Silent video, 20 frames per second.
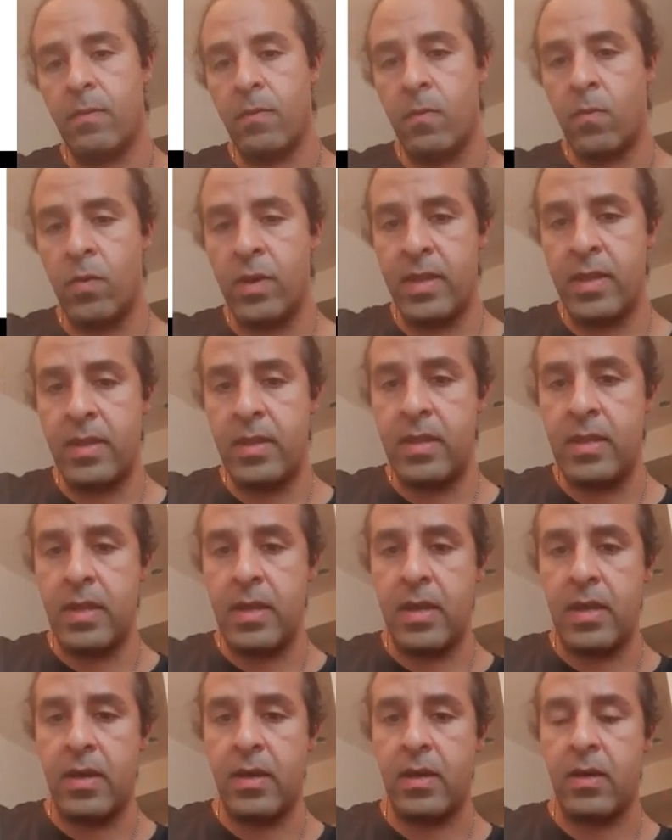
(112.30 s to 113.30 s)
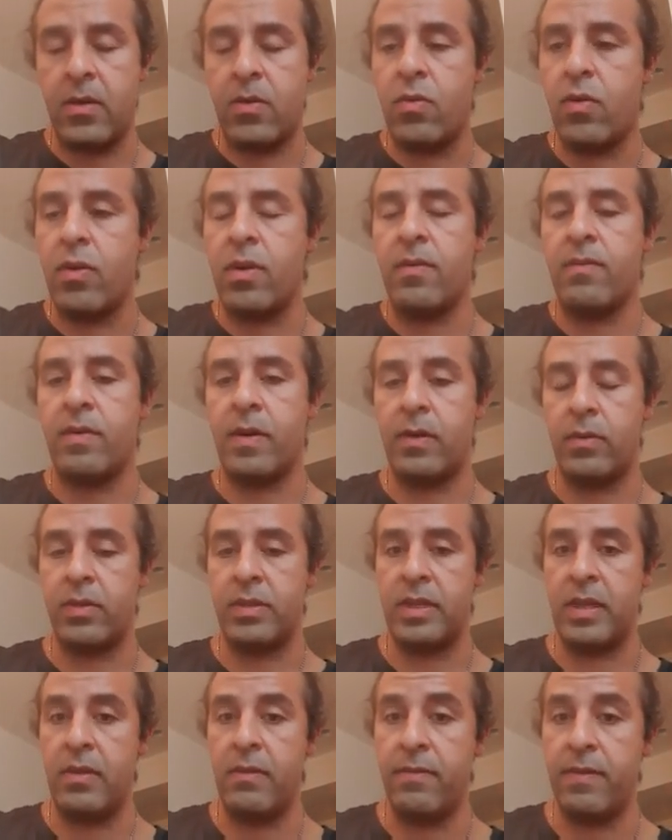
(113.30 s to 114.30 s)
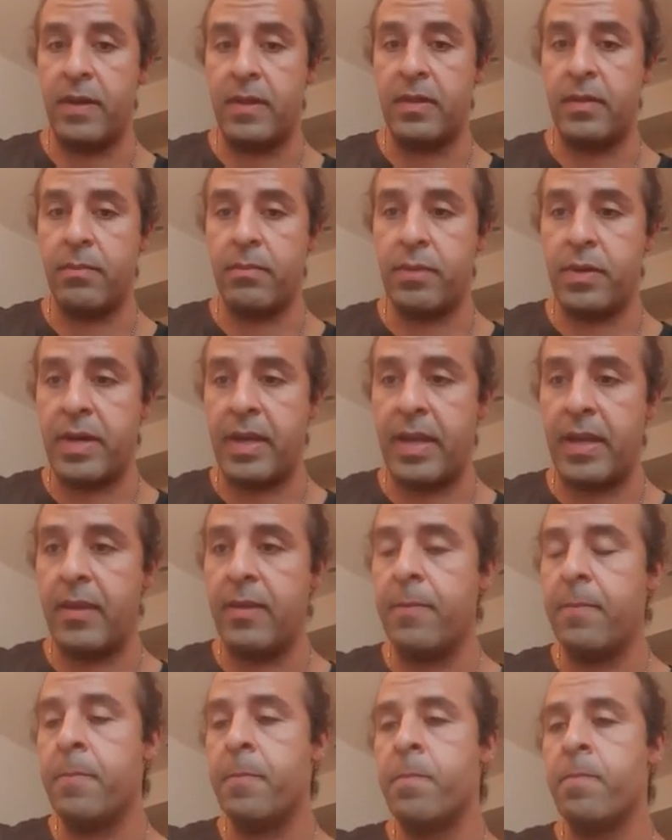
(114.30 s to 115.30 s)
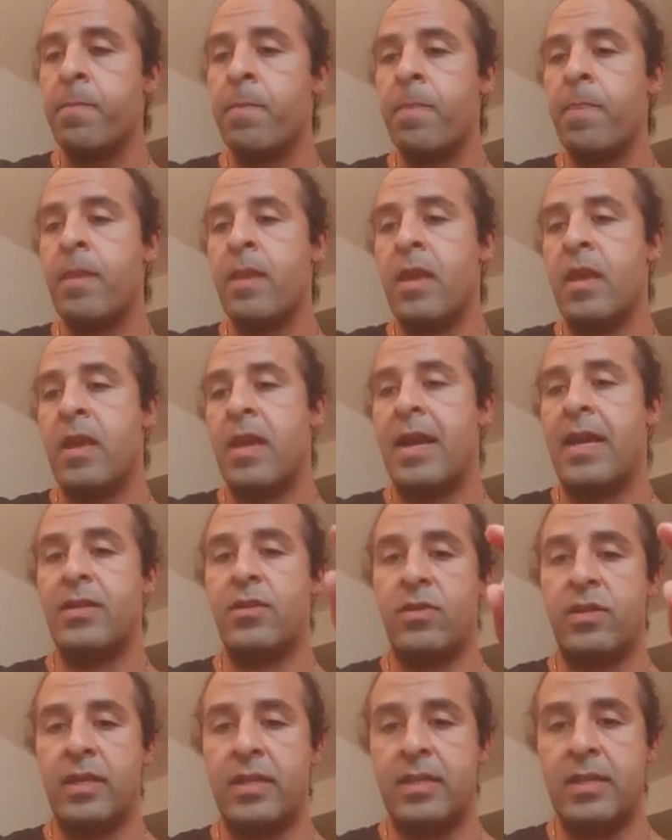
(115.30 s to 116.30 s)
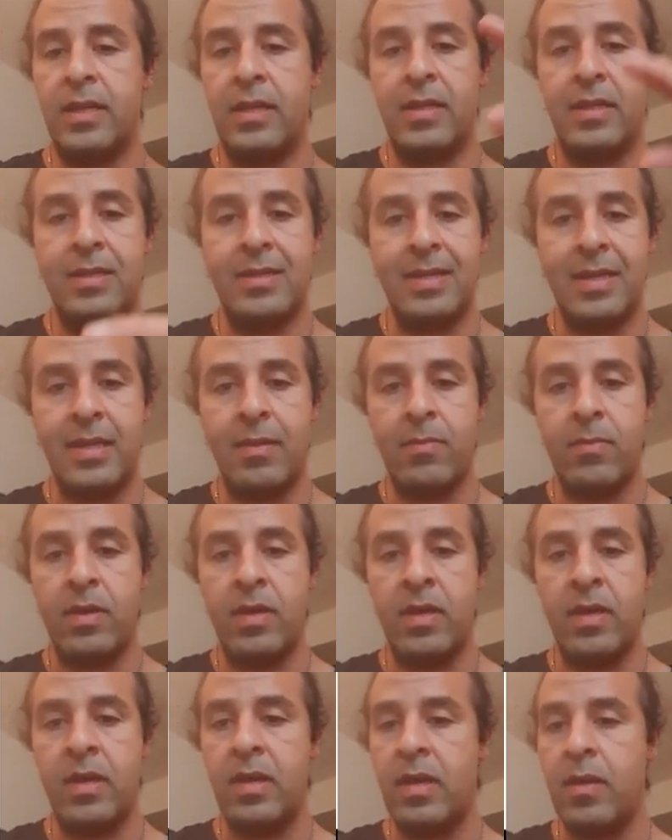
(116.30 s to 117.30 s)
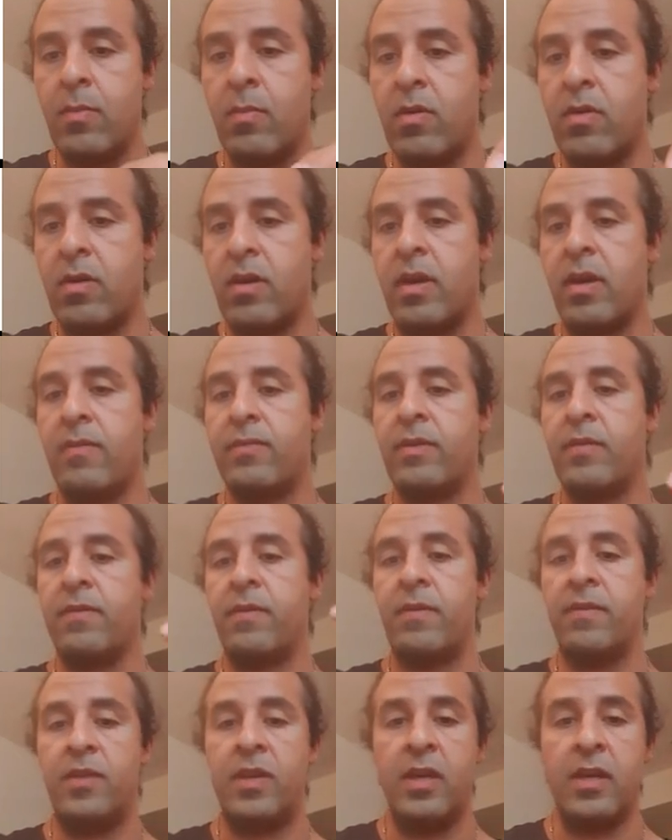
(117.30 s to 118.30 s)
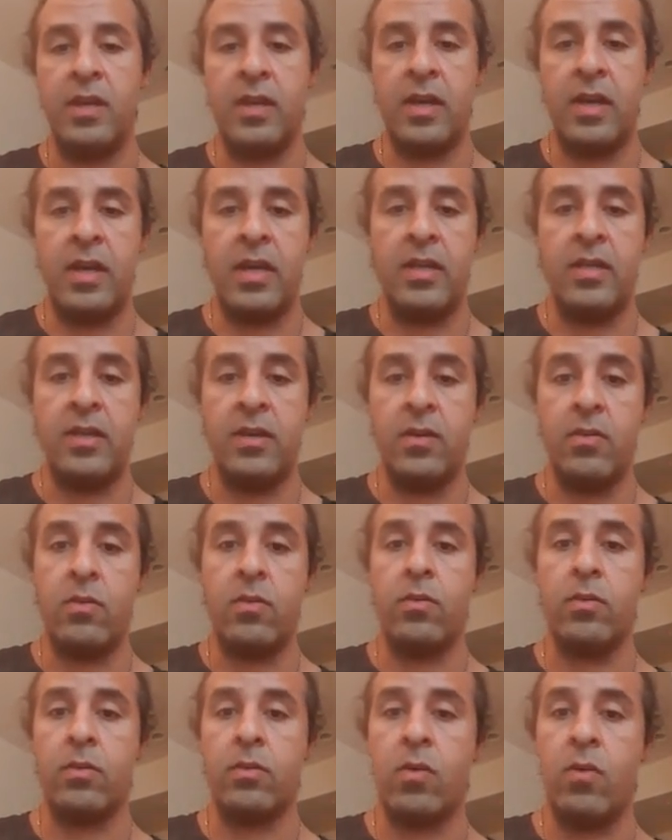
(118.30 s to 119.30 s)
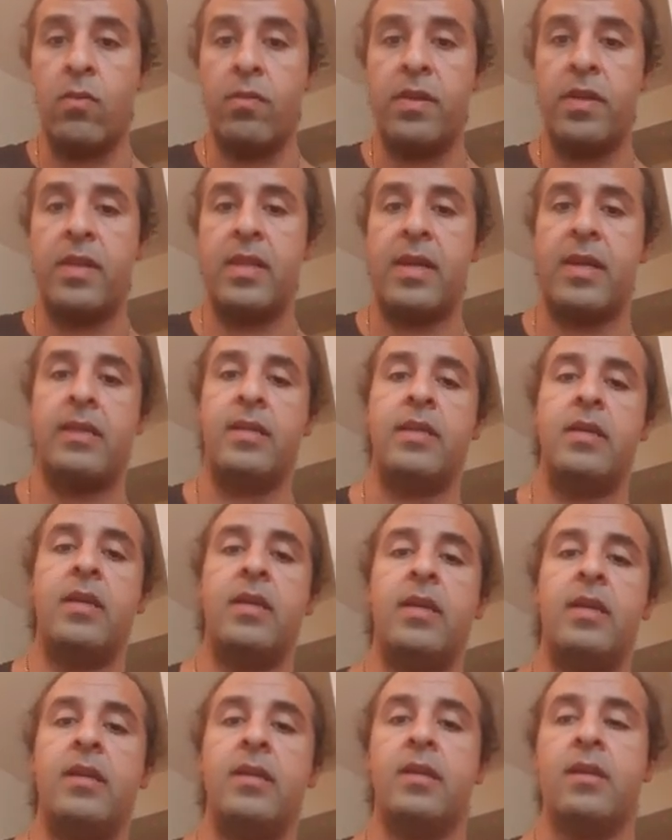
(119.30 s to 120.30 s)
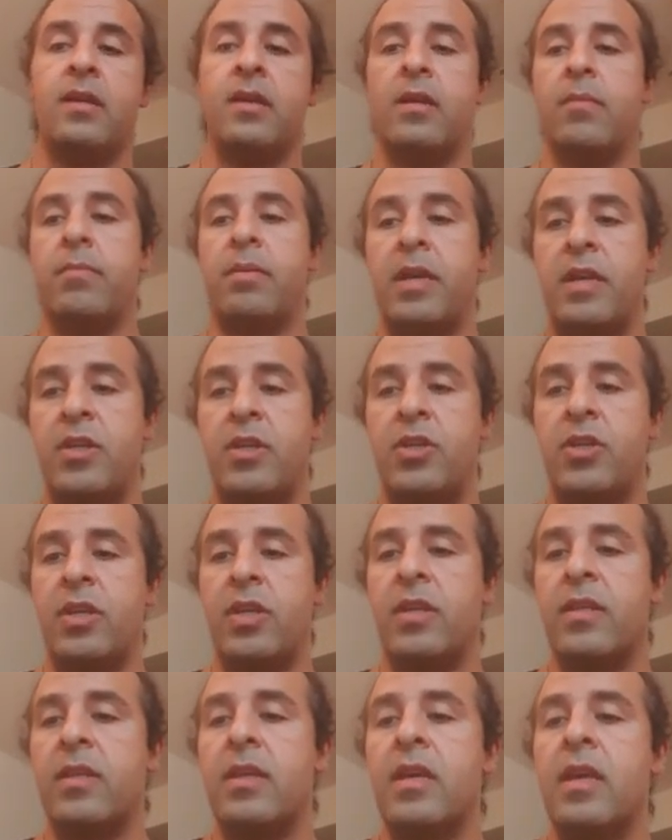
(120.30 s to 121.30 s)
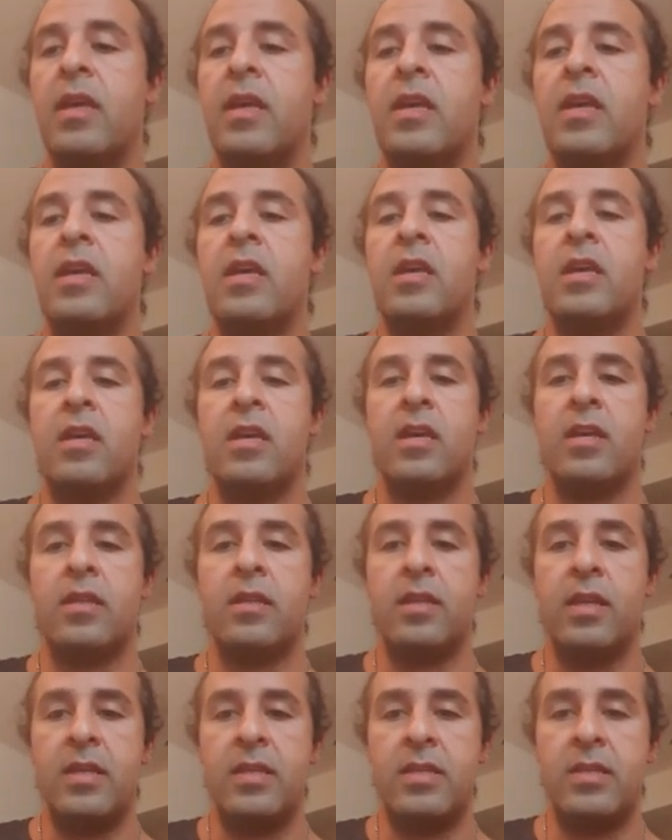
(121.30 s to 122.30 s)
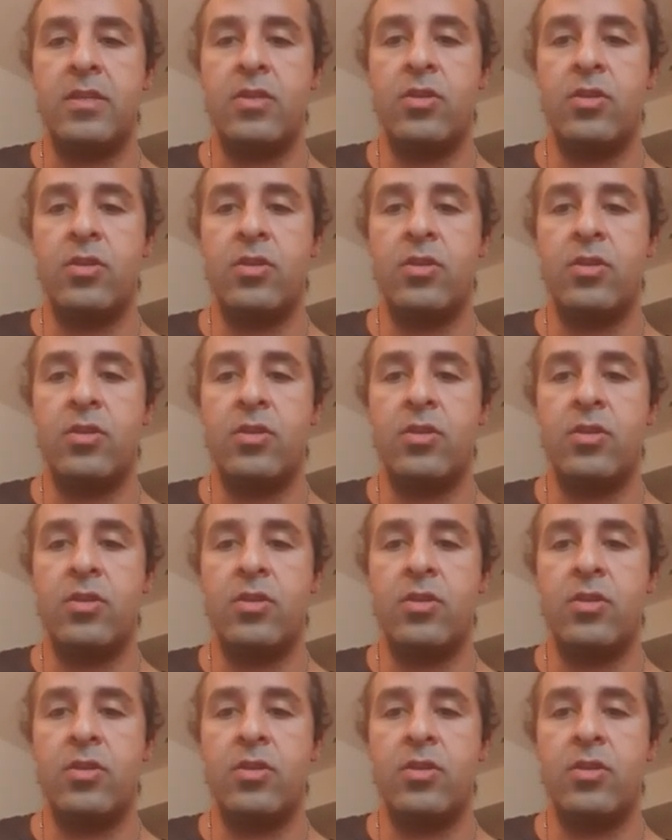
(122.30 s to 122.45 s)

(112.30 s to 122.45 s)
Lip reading: when the coronavirus infect the brain, as you can see in this MRI of the 58-year-old COVID-19 patient, this